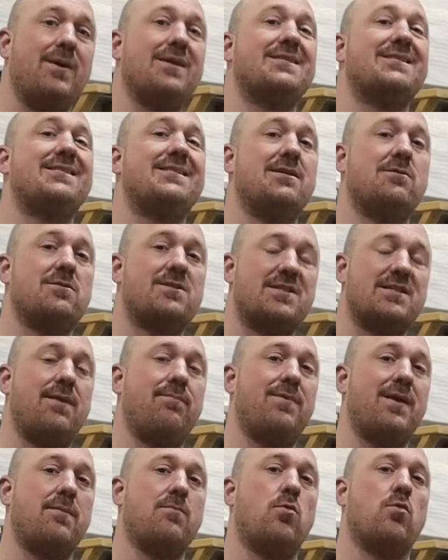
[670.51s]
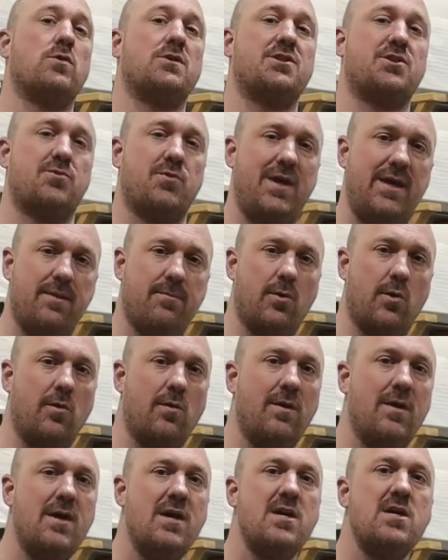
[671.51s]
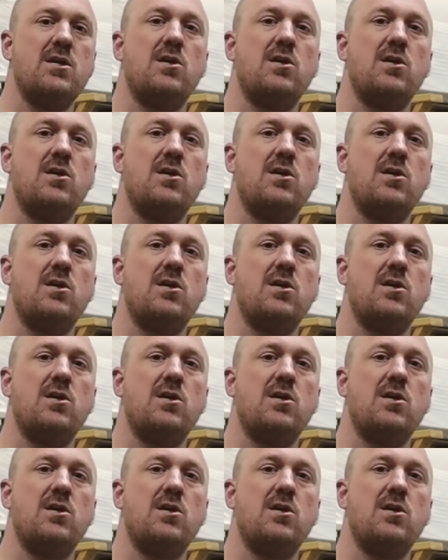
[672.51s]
but still something more streetable,